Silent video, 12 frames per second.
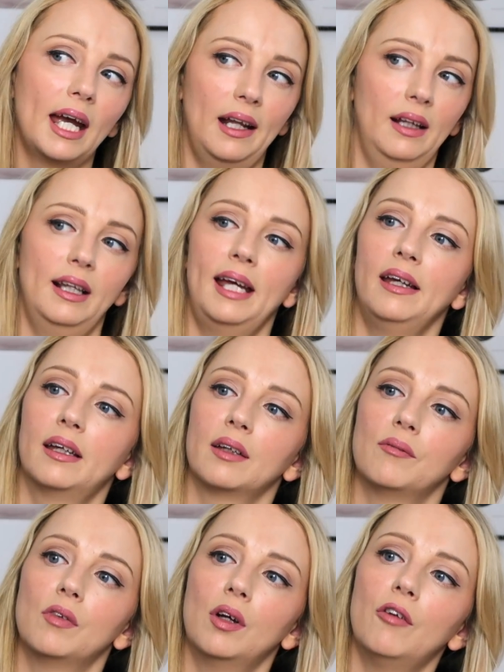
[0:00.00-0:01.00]
kind of like
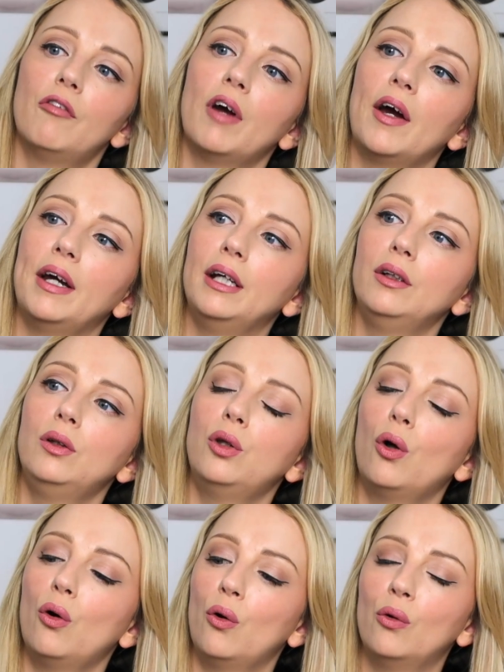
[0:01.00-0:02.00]
a very
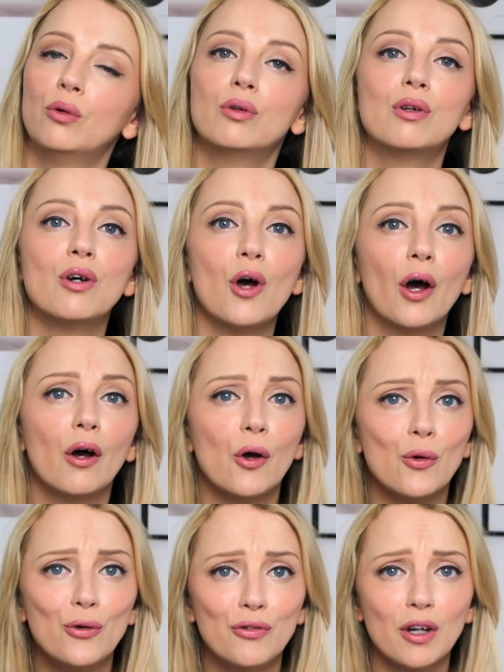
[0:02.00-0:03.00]
low
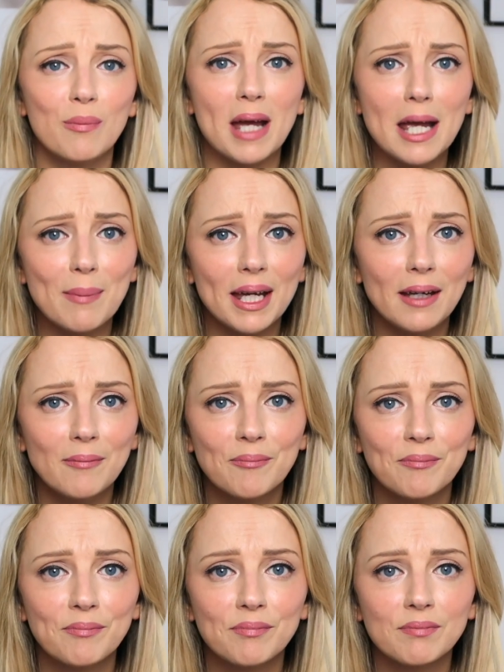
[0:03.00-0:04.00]
Hoover maybe,
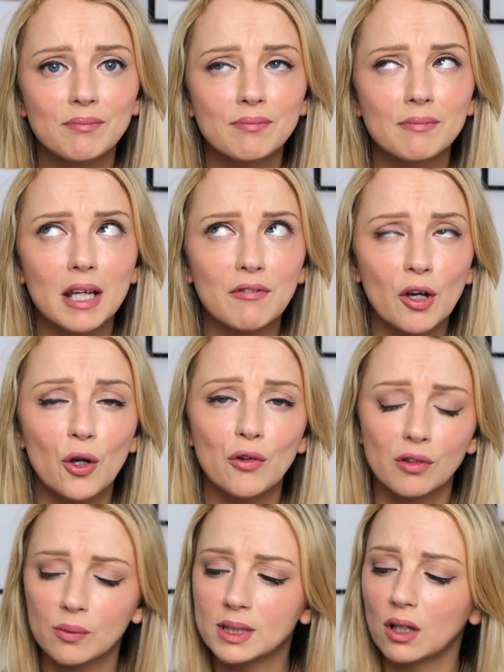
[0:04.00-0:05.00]
if a
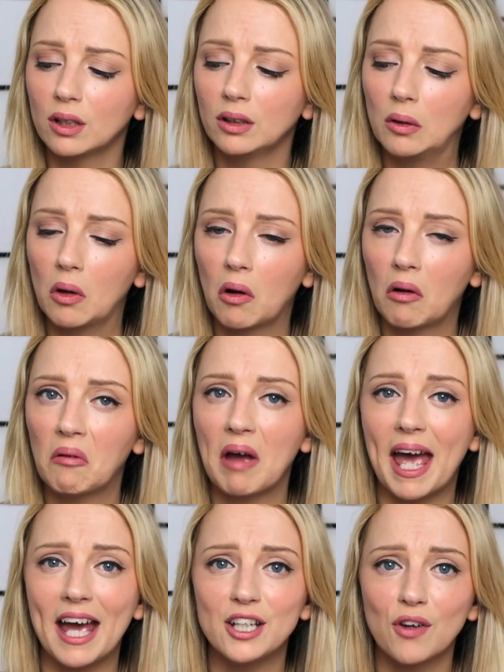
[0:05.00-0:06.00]
Hoover was on.
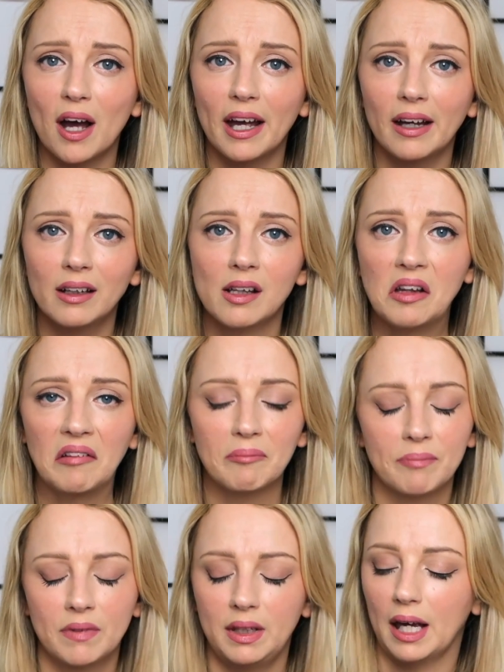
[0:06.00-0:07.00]
Hairdryer?
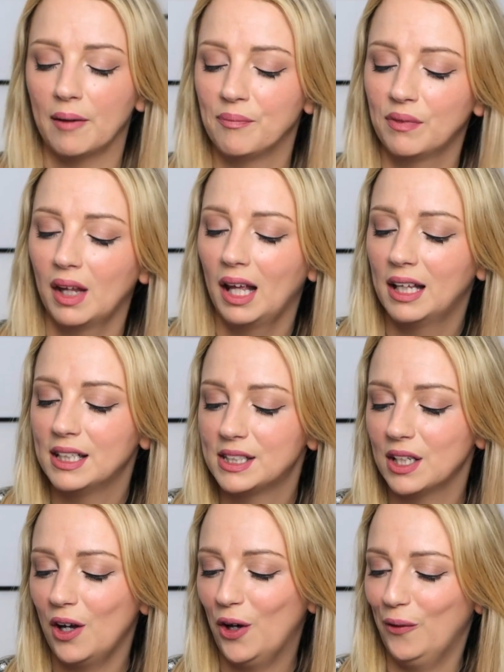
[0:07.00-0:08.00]
Yeah.
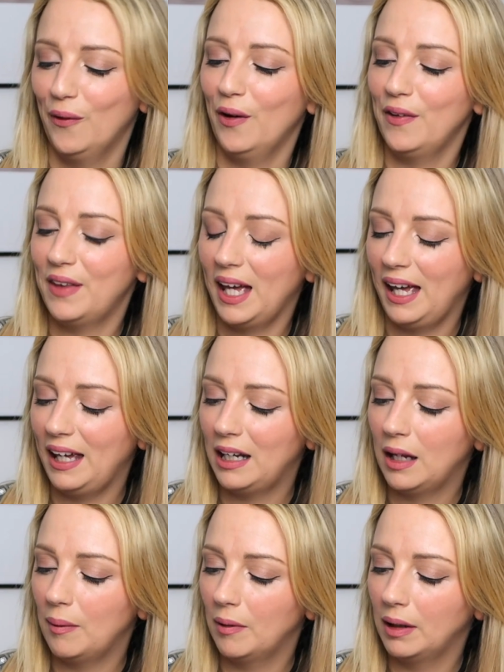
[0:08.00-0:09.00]
So
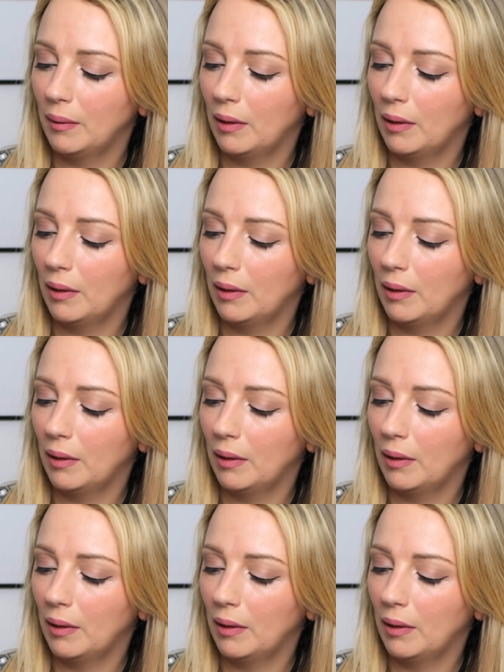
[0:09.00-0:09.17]
then